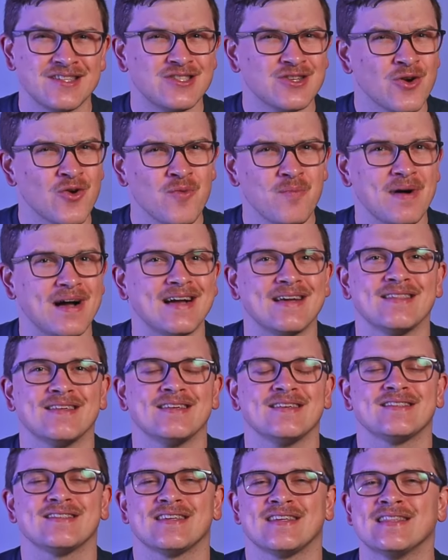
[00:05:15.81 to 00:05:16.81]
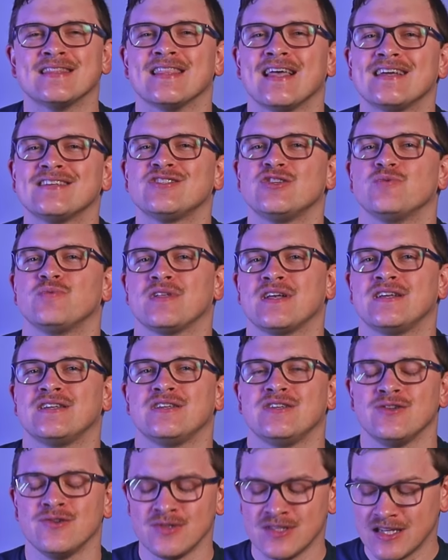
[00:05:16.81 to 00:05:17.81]
don't buy this unless you plan to
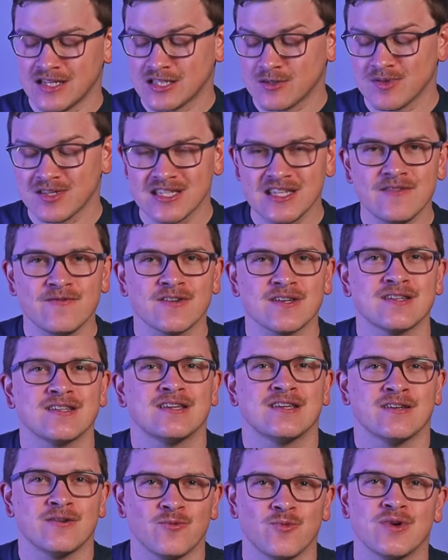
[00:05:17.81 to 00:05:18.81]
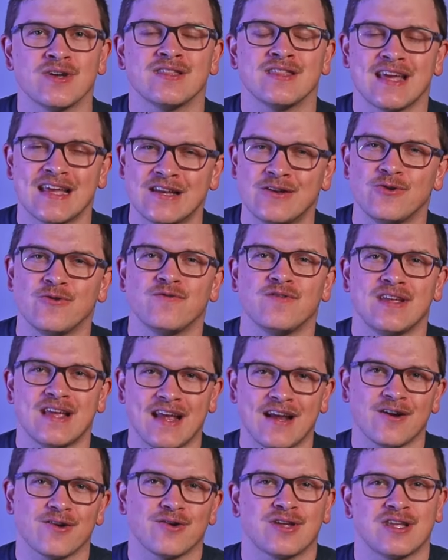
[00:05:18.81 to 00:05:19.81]
use it specifically with a NuPhy
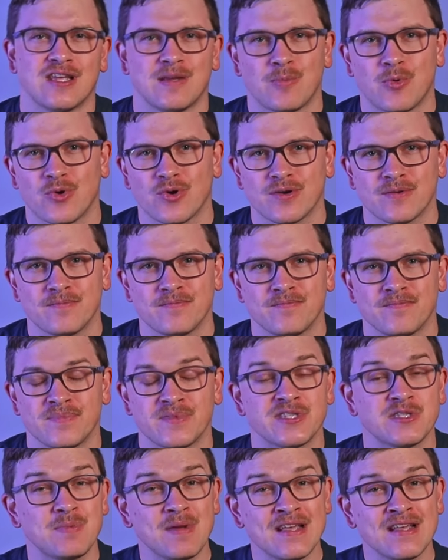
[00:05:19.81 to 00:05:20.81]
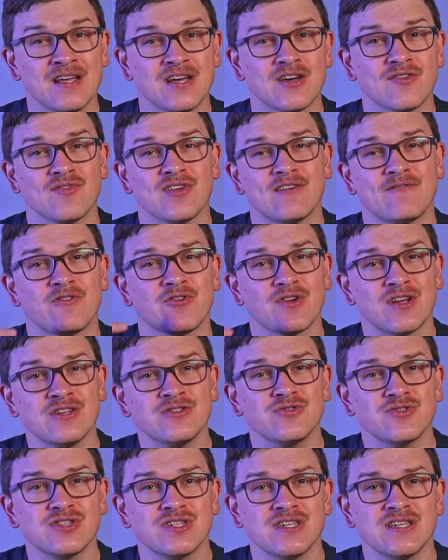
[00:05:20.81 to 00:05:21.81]
Air keyboard. Speaking of, if you're
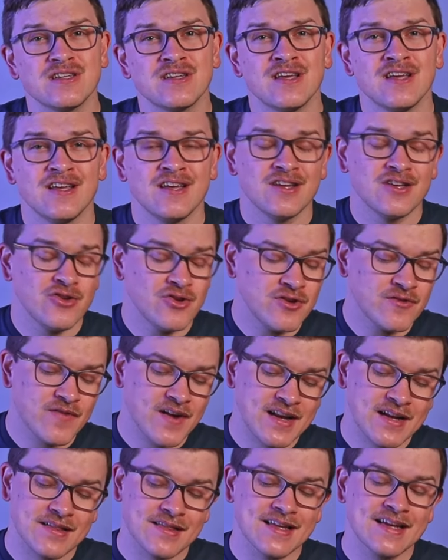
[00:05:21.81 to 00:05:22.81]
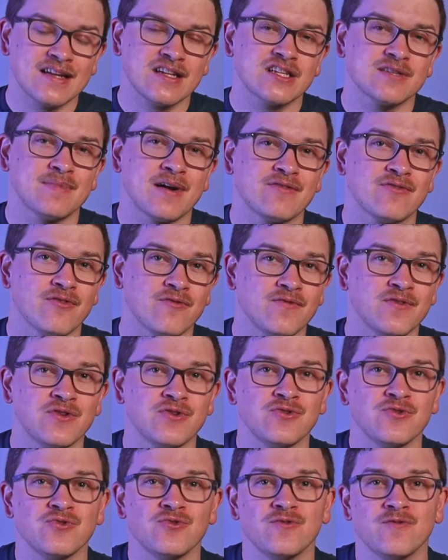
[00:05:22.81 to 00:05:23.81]
interested, you can find a link to my
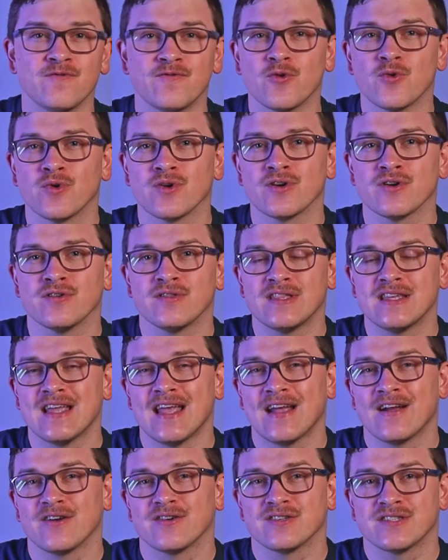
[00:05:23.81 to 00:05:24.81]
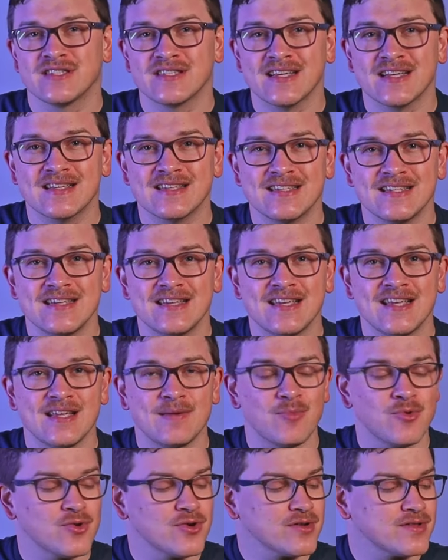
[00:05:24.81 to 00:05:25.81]
review for the Air60
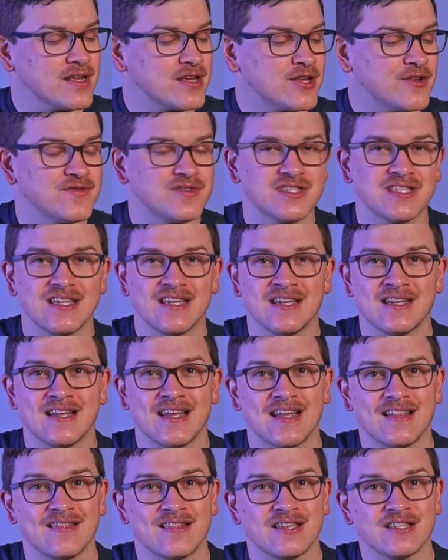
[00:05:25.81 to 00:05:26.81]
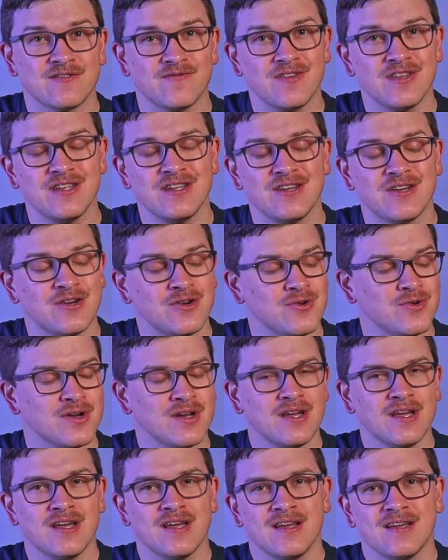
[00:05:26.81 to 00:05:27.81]
keyboard that you've seen in this video
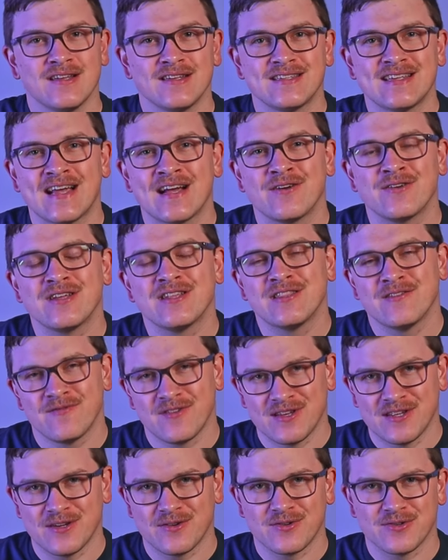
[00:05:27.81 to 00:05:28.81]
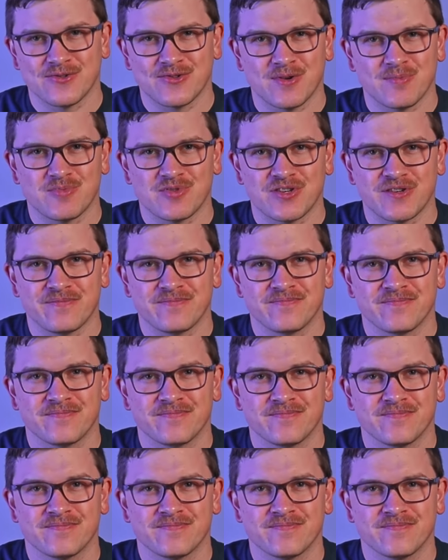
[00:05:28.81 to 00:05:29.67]
down in the video description.